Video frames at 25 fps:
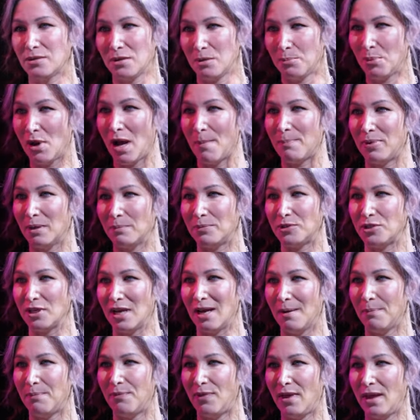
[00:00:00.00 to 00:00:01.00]
or a pop-up
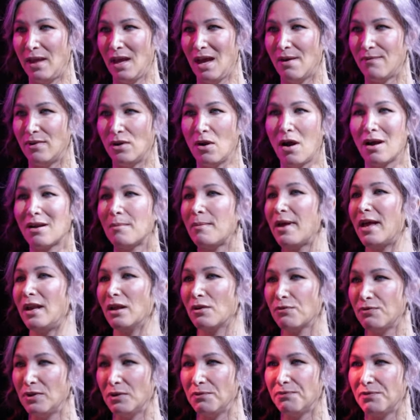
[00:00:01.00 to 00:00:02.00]
shop, they have an automatic
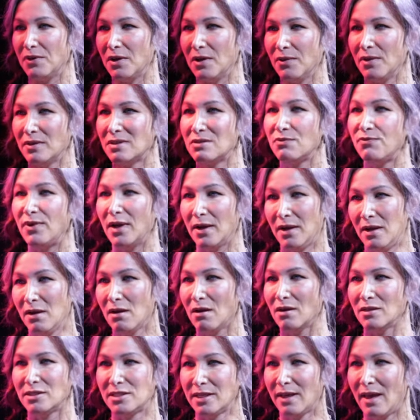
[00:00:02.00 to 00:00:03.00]
footfall that's very
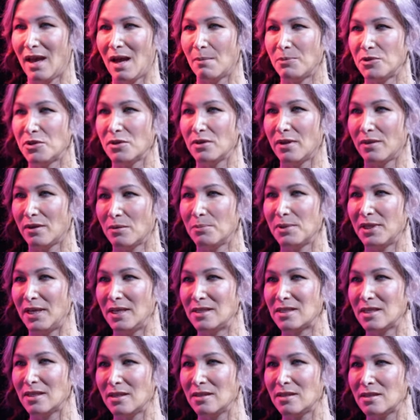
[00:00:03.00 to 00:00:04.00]
hard to capture in other
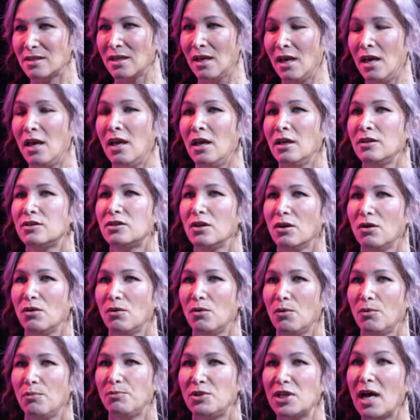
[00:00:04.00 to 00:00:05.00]
places.
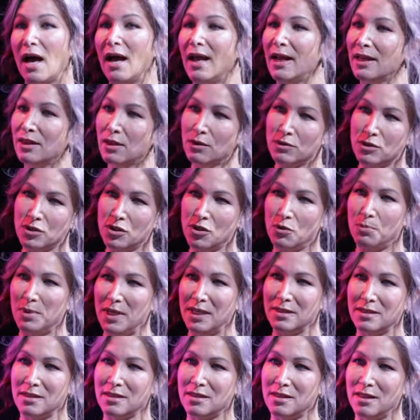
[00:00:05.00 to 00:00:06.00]
So tying those two
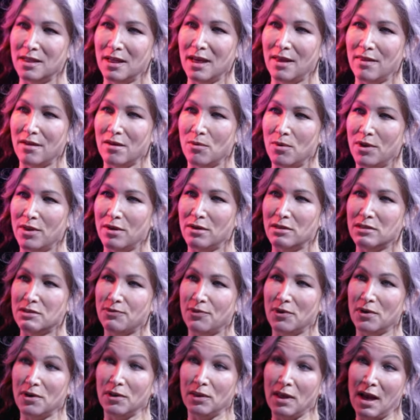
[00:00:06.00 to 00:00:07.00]
pieces together, whether it's
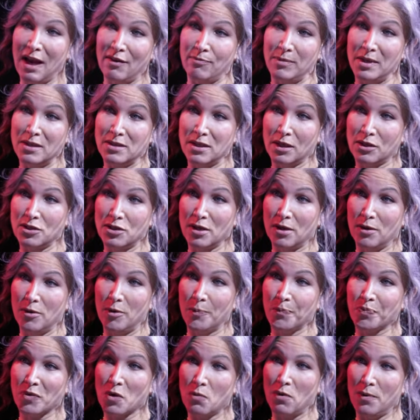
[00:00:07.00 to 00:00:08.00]
for a live music show
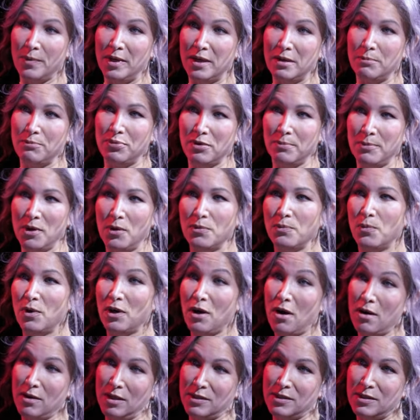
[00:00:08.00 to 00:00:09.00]
where we can promote what
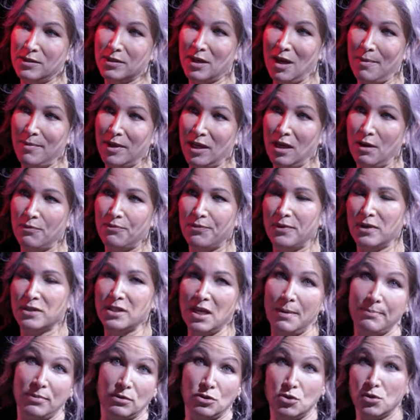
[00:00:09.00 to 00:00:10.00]
artist is coming up, for
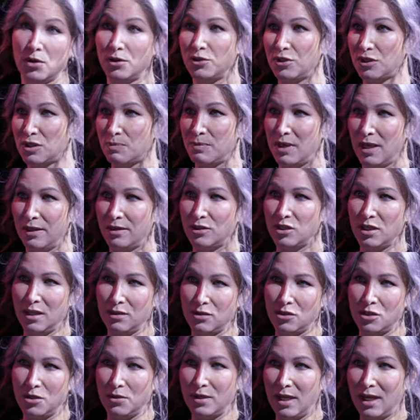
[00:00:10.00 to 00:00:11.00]
example, Georgia Smith, she has
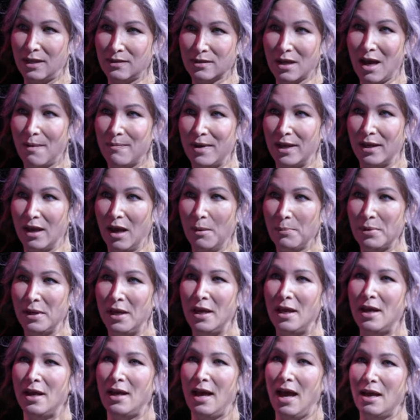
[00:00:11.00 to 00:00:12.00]
2 days coming up,
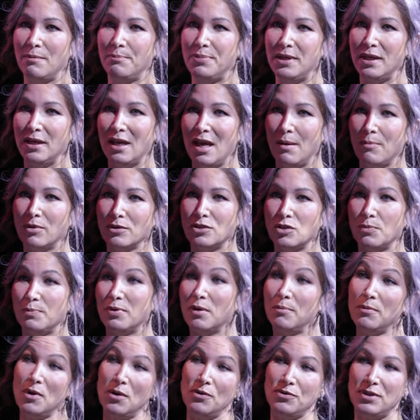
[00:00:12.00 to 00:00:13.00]
and being able to
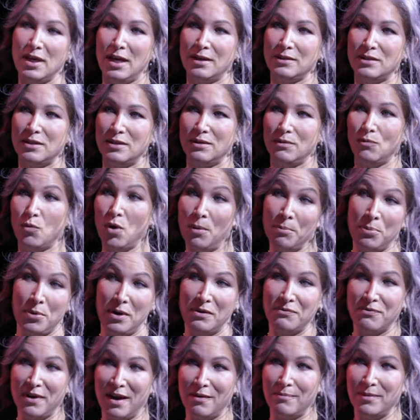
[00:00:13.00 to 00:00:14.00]
promote that to
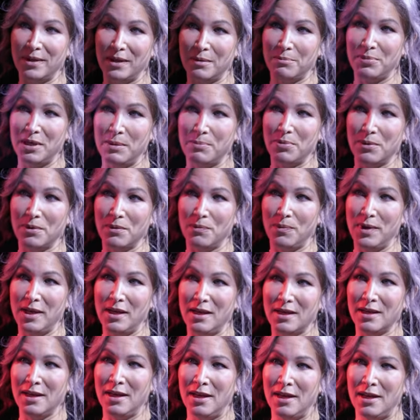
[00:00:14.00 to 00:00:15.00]
1.5 million people a
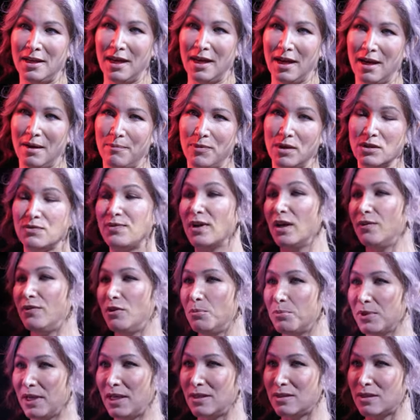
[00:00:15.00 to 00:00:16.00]
week, there's very few
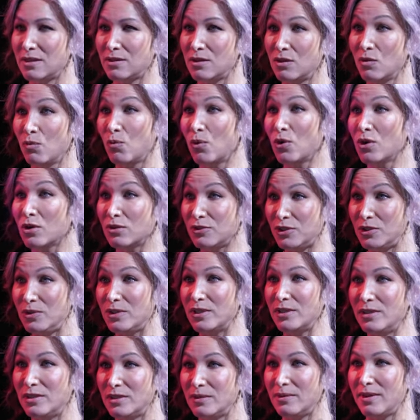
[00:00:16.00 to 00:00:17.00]
places in the world you
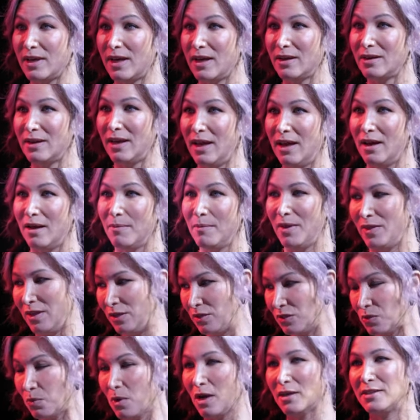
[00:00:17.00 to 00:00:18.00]
can do that. And then
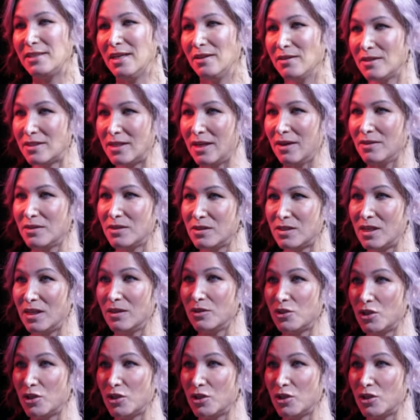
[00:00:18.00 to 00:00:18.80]
just walk downstairs and see the